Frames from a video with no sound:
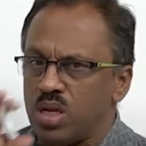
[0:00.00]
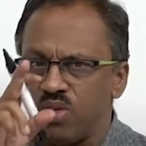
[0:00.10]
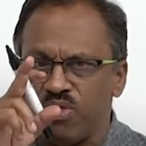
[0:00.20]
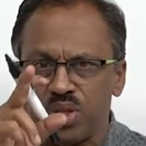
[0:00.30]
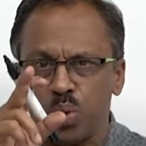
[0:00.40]
that is
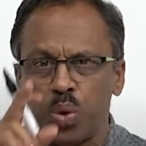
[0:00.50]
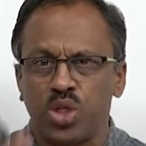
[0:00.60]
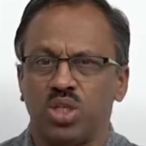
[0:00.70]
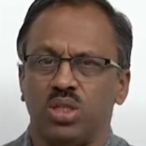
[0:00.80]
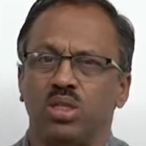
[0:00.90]
the first
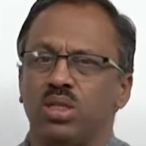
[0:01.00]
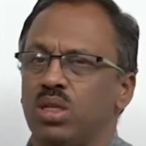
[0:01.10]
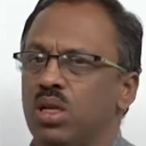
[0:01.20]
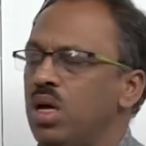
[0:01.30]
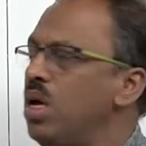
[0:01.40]
question.
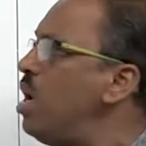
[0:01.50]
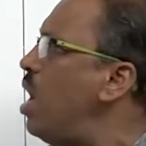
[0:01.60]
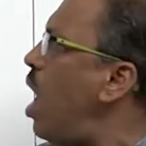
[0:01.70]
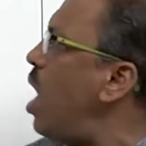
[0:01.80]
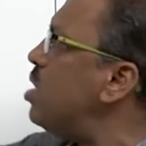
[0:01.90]

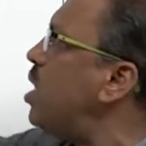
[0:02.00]
And